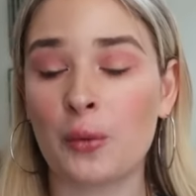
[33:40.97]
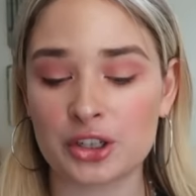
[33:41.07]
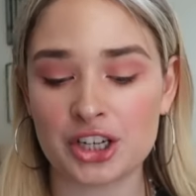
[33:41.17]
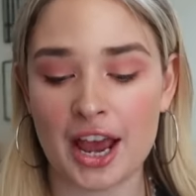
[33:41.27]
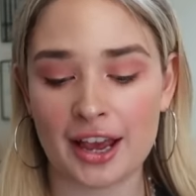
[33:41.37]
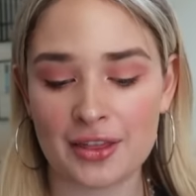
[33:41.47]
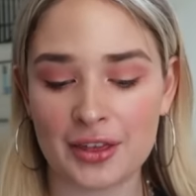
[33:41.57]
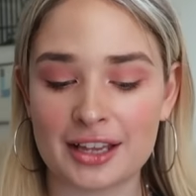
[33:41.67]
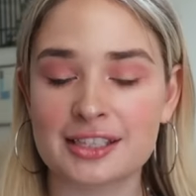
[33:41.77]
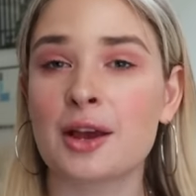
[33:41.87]
watching
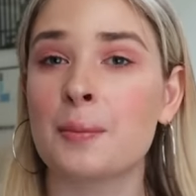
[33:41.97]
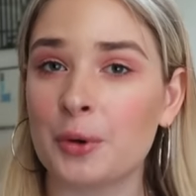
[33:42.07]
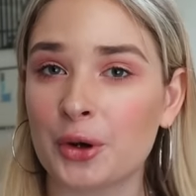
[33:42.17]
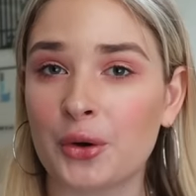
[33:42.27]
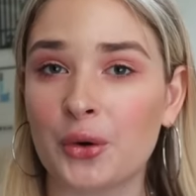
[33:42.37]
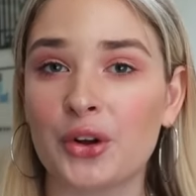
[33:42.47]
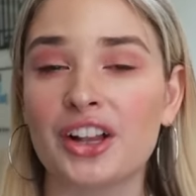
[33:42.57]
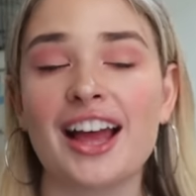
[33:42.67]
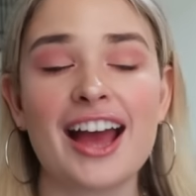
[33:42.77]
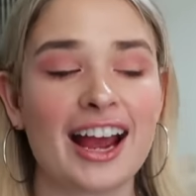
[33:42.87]
this book haul.